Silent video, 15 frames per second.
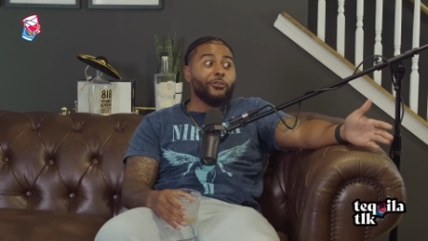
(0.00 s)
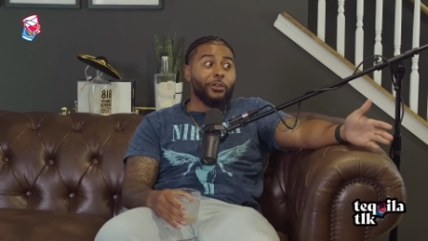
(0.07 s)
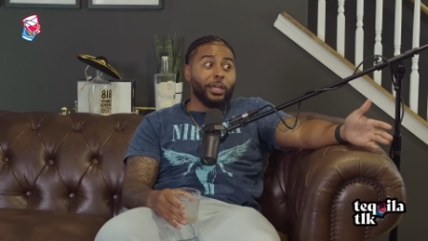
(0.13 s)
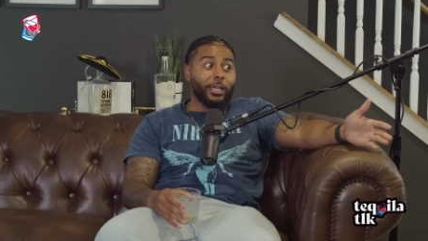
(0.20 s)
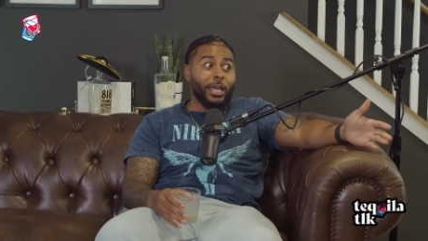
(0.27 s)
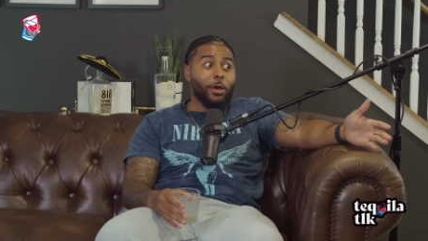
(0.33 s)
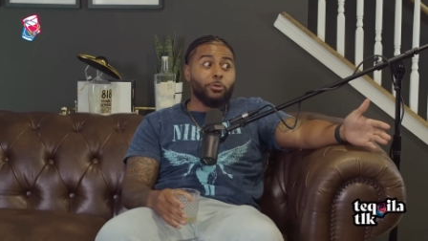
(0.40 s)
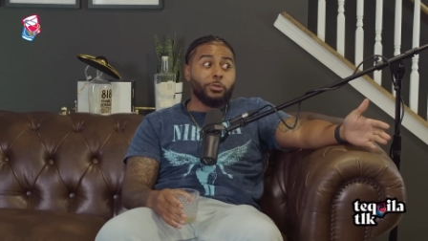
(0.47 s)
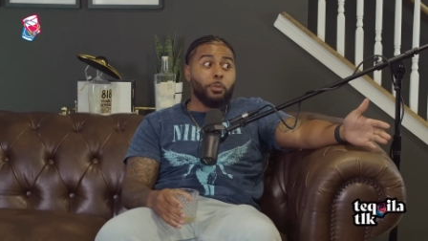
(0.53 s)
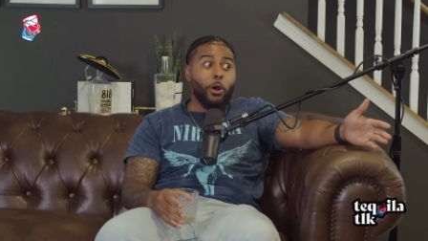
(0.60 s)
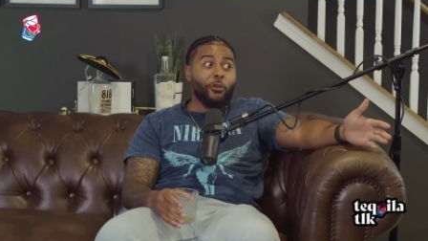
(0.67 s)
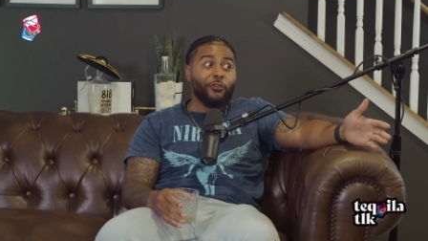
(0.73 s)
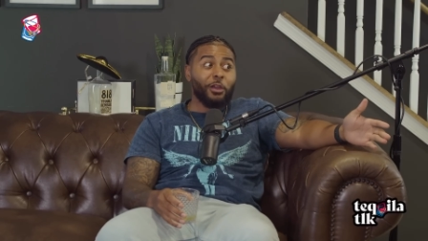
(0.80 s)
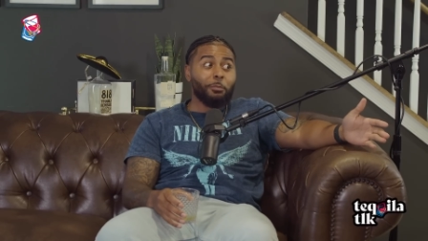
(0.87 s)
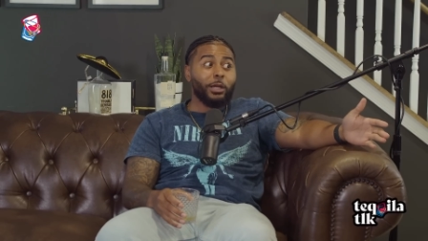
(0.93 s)
perfect. Yeah, it was
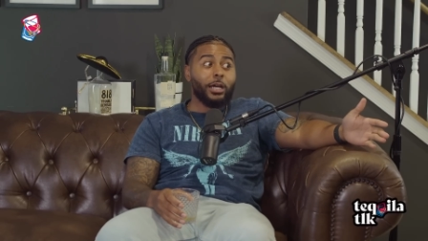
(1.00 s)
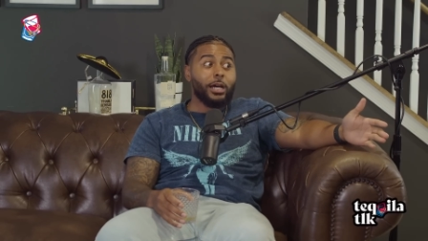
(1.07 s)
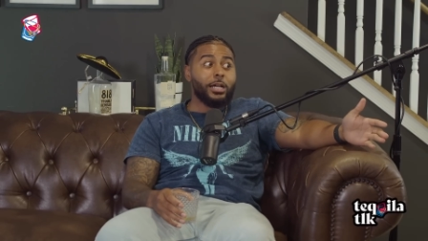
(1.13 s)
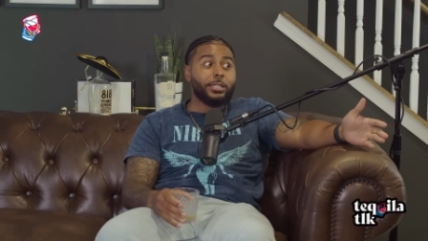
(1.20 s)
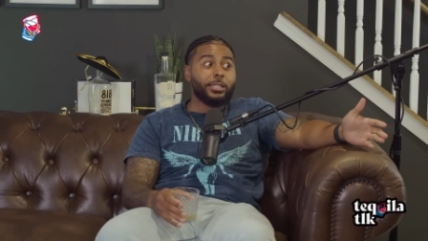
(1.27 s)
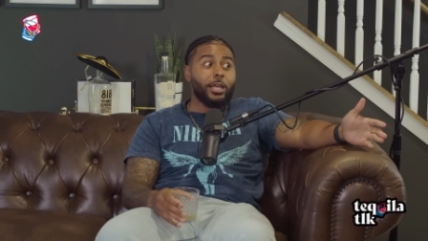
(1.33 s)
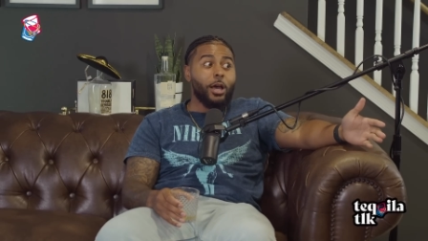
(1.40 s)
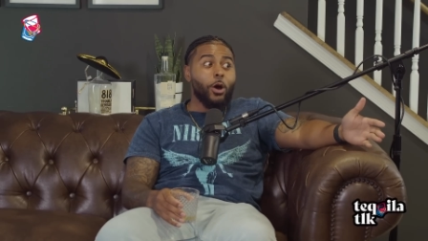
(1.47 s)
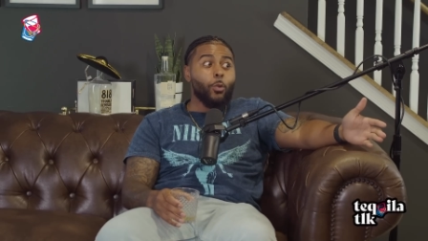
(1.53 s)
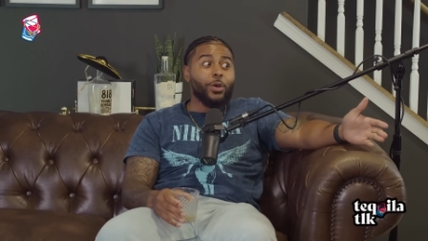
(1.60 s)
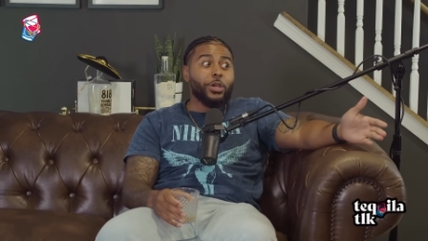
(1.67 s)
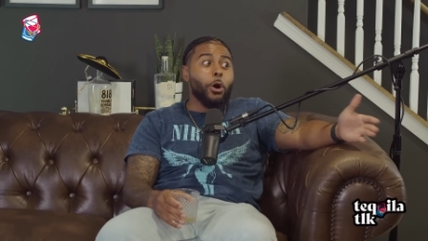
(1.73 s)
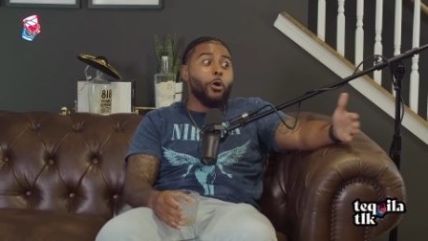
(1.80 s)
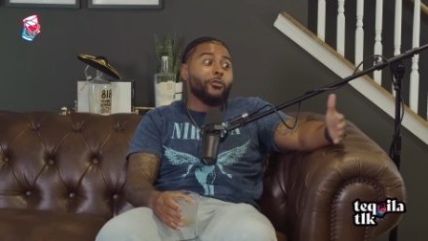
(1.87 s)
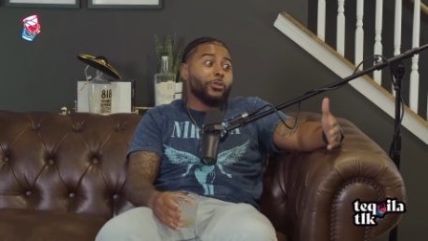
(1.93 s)
perfect because
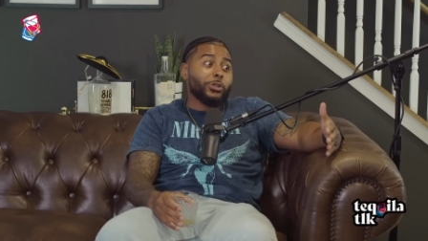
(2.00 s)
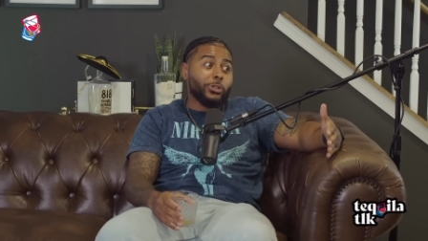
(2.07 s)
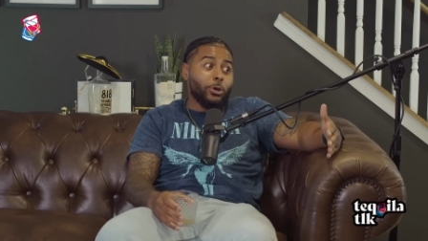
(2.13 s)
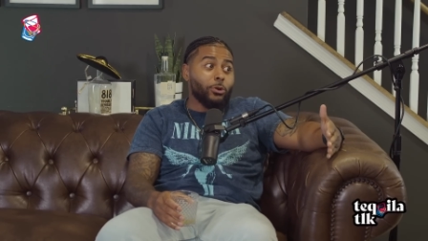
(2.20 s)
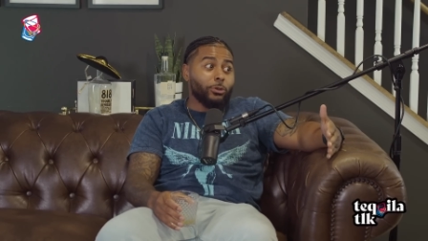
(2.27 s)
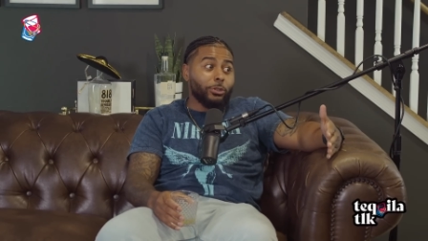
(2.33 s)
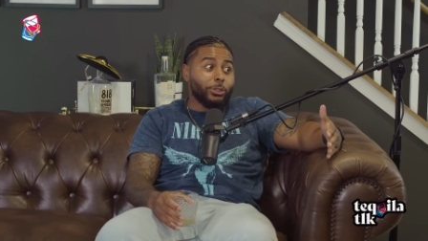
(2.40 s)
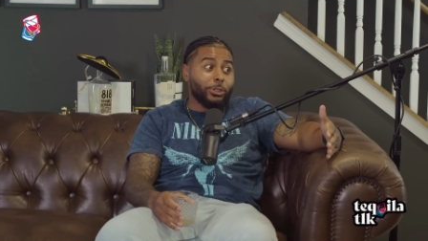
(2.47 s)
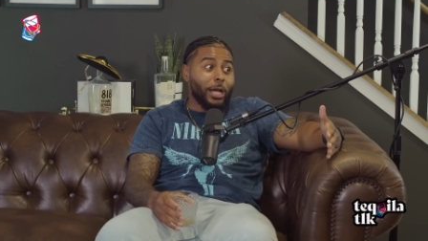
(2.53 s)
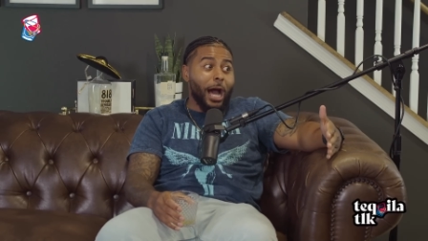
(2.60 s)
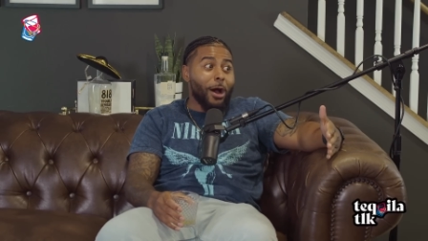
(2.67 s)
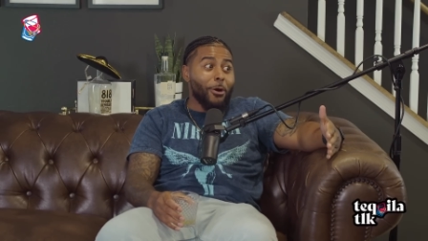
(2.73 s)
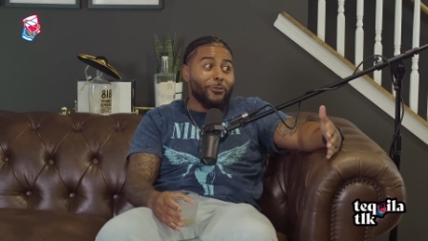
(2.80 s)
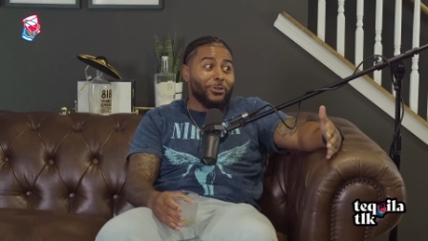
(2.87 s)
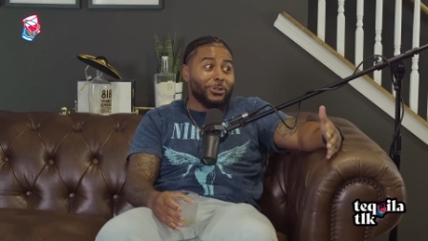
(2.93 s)
we oversold the show.
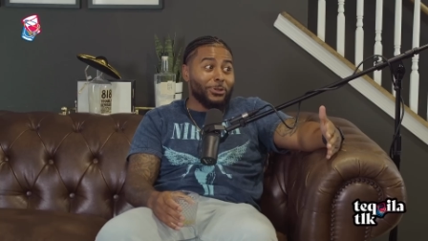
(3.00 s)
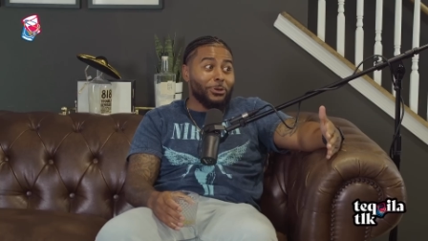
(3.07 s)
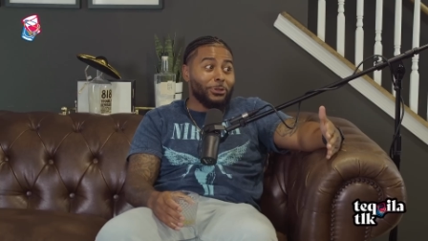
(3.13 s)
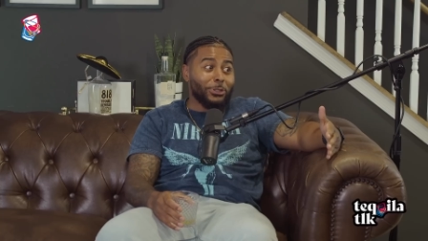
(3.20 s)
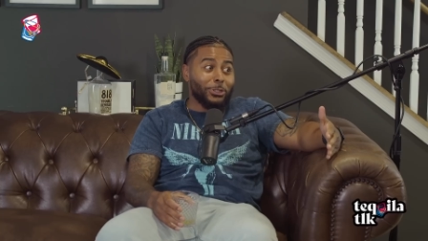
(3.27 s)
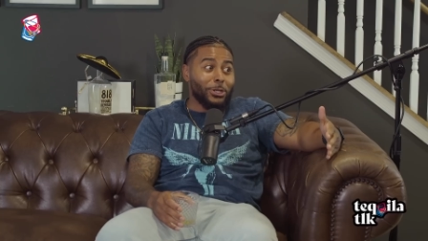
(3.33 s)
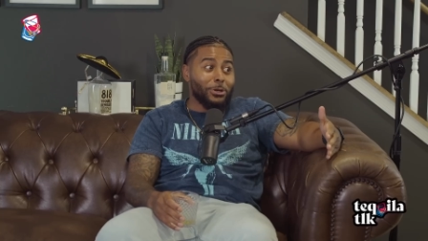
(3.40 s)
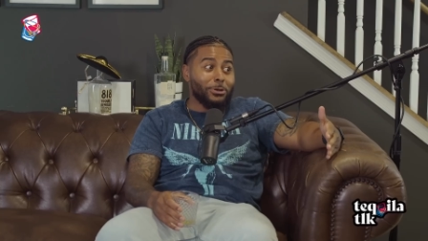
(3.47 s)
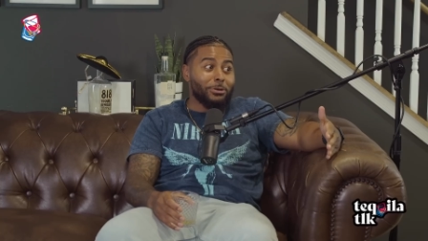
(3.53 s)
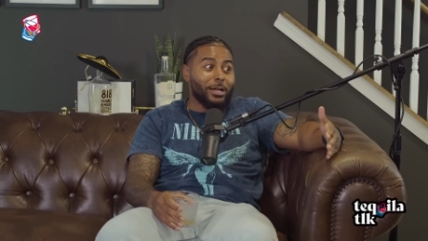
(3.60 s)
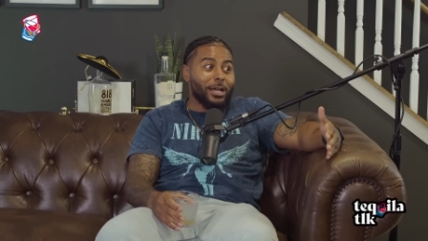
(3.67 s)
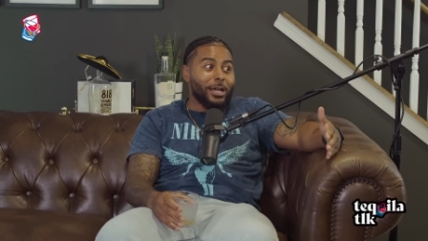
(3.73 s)
I oversold the show.